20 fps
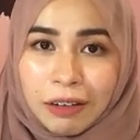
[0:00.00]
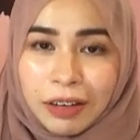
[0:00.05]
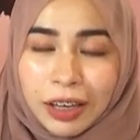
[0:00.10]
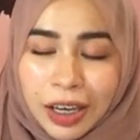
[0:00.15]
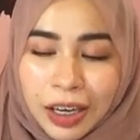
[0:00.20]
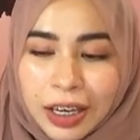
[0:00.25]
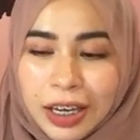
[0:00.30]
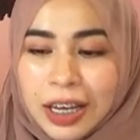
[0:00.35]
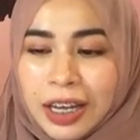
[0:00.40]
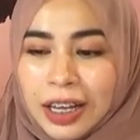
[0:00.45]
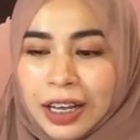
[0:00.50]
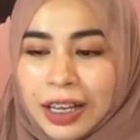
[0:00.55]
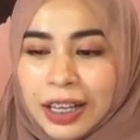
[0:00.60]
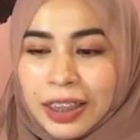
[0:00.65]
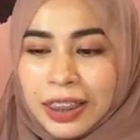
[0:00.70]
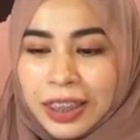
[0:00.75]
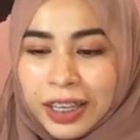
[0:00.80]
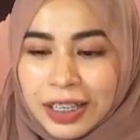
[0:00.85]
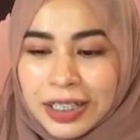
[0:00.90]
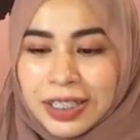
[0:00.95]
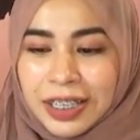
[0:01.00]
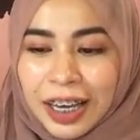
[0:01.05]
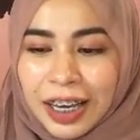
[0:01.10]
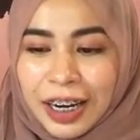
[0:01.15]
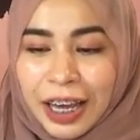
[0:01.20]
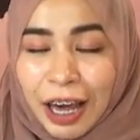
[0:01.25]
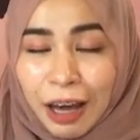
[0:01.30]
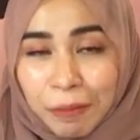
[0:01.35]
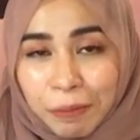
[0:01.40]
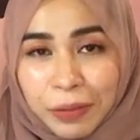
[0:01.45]
Okay, this
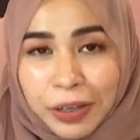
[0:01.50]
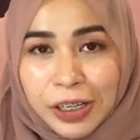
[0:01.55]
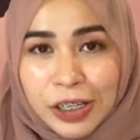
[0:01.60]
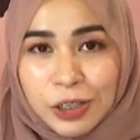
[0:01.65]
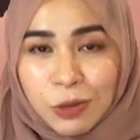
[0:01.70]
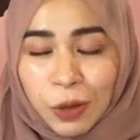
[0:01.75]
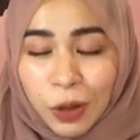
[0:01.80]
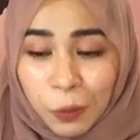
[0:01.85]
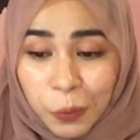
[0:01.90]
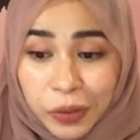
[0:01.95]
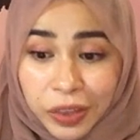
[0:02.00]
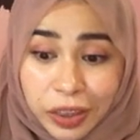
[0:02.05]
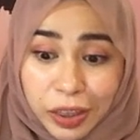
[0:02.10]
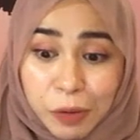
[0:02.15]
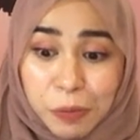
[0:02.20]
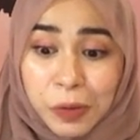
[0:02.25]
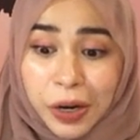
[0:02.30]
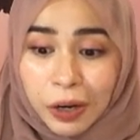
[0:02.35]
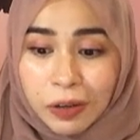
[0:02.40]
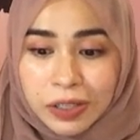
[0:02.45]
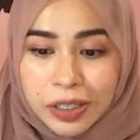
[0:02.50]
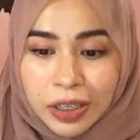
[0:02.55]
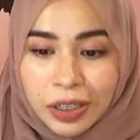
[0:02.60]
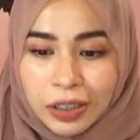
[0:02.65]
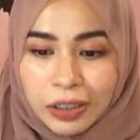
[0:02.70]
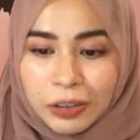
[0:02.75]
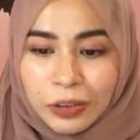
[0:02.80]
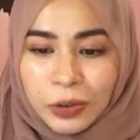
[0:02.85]
can happen as well within the browser,